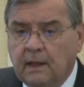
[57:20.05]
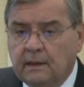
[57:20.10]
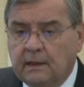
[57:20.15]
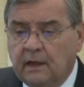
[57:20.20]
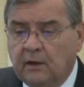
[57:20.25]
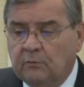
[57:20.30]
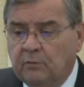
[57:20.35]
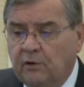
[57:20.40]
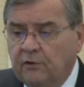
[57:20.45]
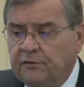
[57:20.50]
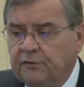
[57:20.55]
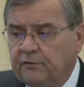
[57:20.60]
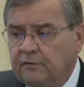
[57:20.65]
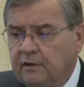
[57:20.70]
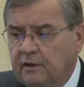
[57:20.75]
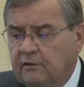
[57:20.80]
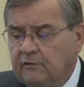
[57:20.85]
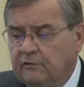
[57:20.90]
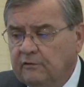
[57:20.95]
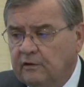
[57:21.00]
Now, both of
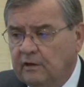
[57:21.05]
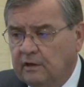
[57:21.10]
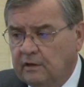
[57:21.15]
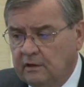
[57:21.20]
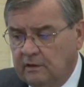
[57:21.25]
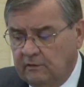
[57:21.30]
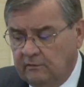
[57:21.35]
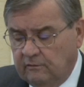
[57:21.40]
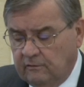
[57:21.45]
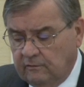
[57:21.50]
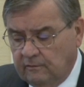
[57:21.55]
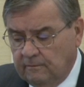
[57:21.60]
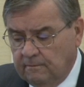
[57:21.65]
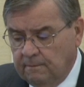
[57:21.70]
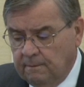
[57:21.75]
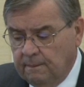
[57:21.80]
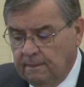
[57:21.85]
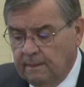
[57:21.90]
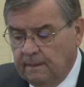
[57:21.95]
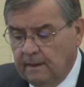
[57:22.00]
these studies
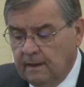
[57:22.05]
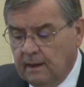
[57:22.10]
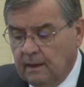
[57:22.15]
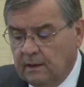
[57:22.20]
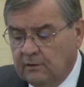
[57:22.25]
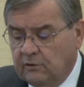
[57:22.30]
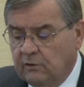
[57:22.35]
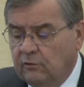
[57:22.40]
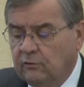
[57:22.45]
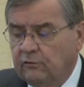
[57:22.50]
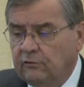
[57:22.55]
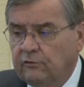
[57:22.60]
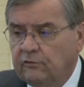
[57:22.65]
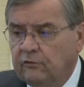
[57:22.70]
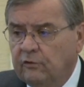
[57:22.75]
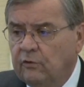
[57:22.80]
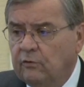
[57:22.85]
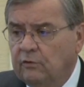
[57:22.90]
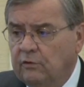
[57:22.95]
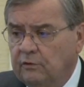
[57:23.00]
use
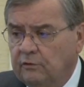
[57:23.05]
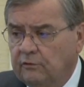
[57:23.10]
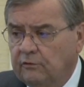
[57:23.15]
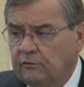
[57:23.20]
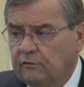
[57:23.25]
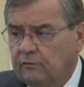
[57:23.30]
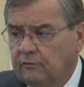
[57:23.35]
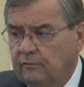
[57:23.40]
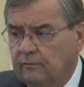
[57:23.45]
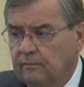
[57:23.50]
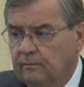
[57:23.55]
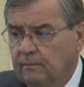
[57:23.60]
students